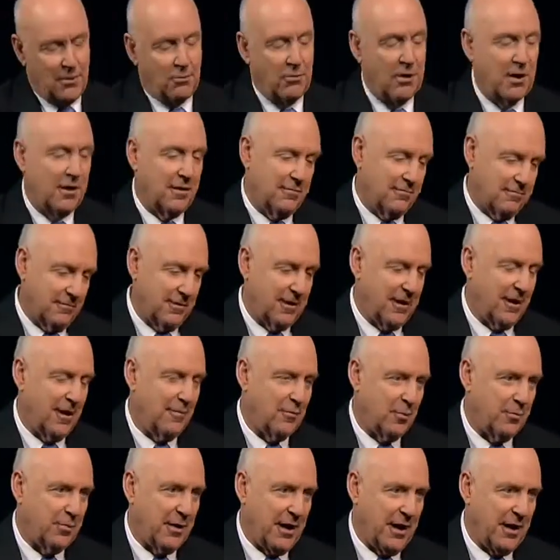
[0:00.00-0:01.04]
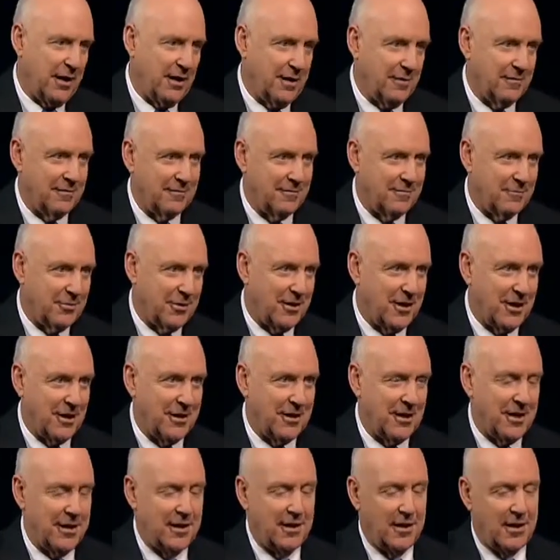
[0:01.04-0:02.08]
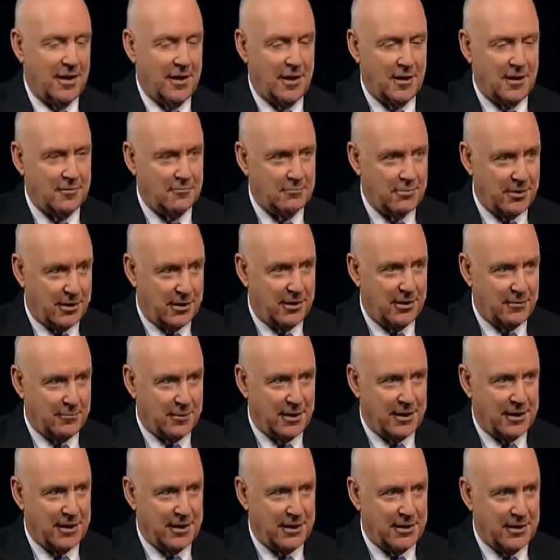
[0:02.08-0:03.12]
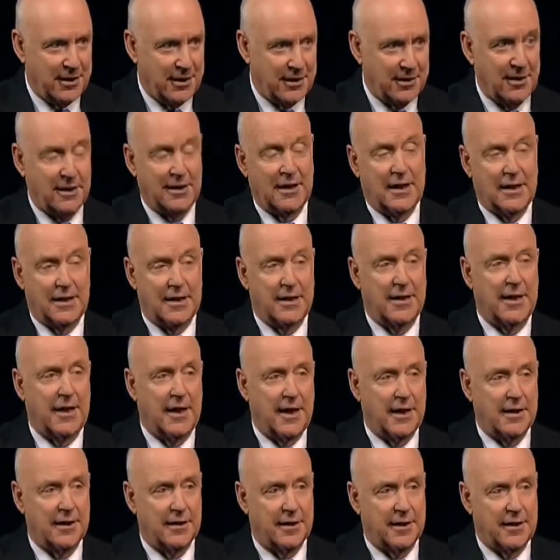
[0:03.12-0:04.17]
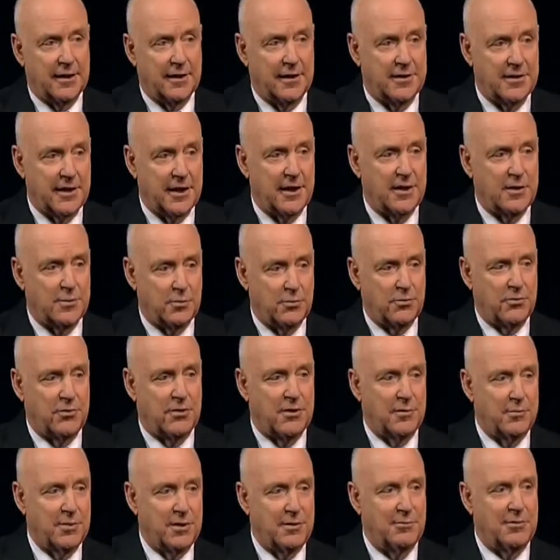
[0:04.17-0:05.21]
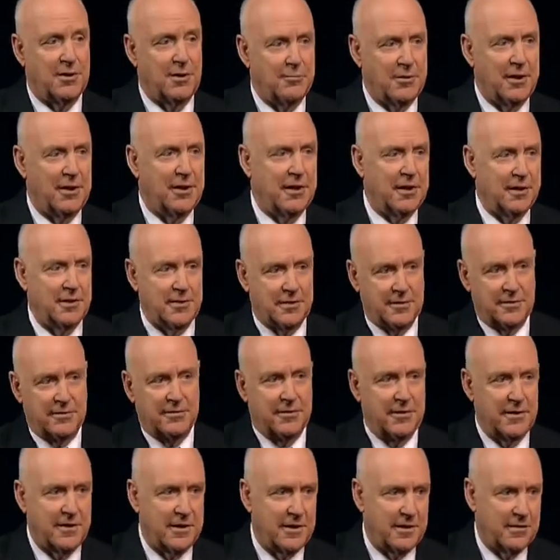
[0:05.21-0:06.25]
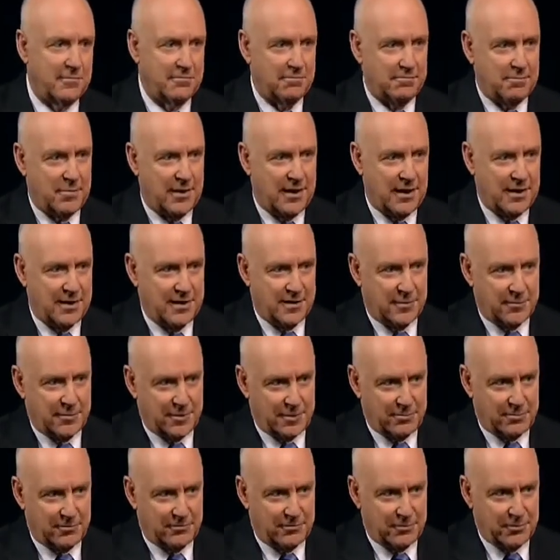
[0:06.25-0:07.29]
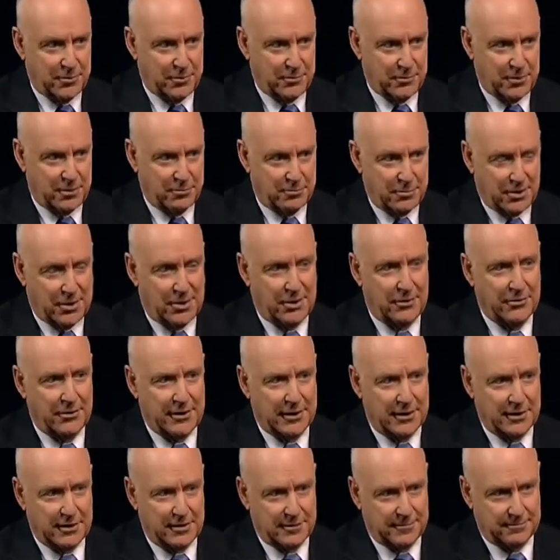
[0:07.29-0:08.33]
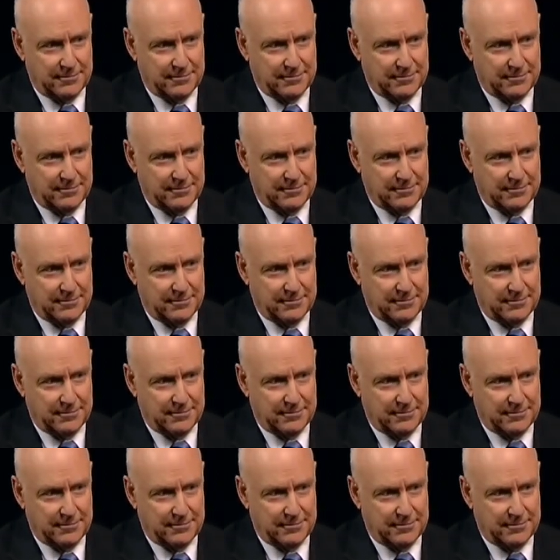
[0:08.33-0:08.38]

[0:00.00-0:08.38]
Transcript: Well, I'm a bank, Brian, and I borrow money and I lend it out, and I charge more to the people I'm lending it to than I pay to the people from whom I'm borrowing it.